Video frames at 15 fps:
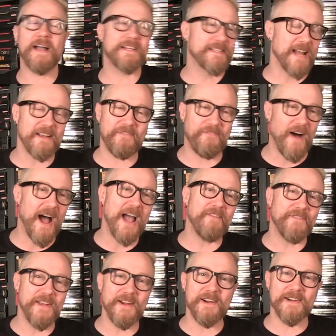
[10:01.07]
it's like
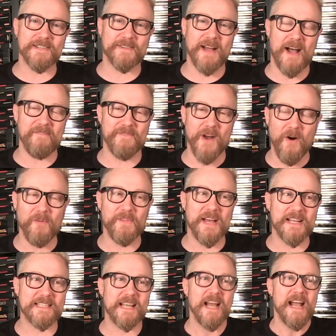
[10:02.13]
five years I've known
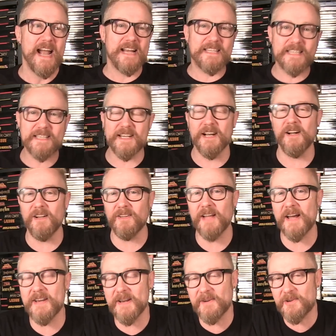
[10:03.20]
this. It's still
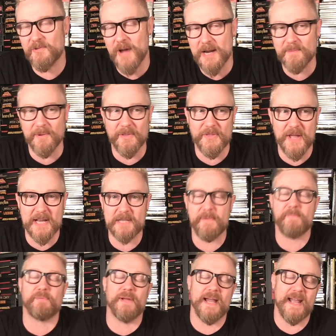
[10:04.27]
an incredible thing to
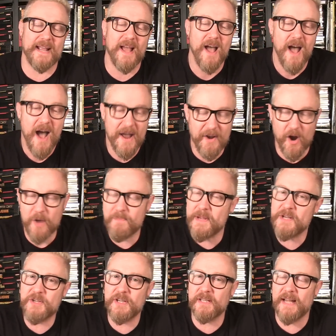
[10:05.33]
be playing an R
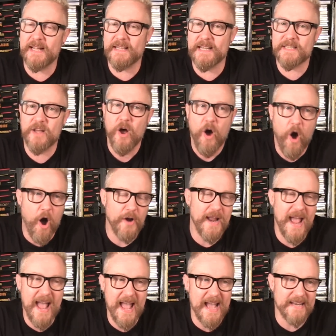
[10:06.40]
P G like this on
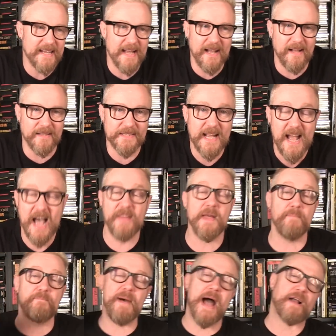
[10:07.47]
a handheld and
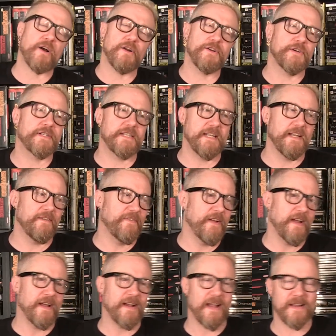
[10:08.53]
then back on your T
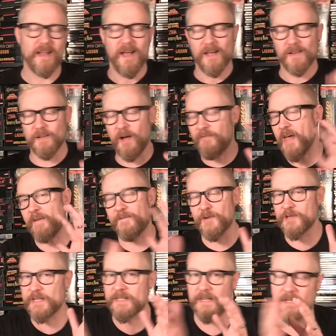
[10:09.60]
V. And I love that
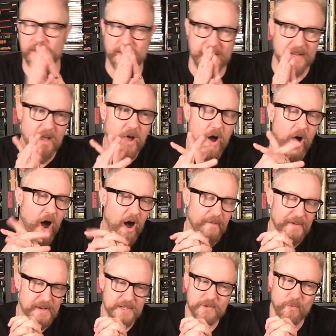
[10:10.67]
versatility of
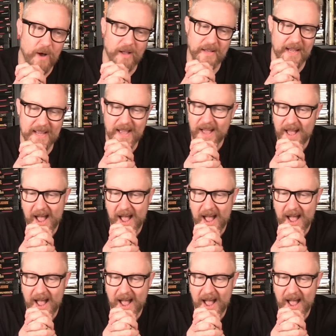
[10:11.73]
it as well. Like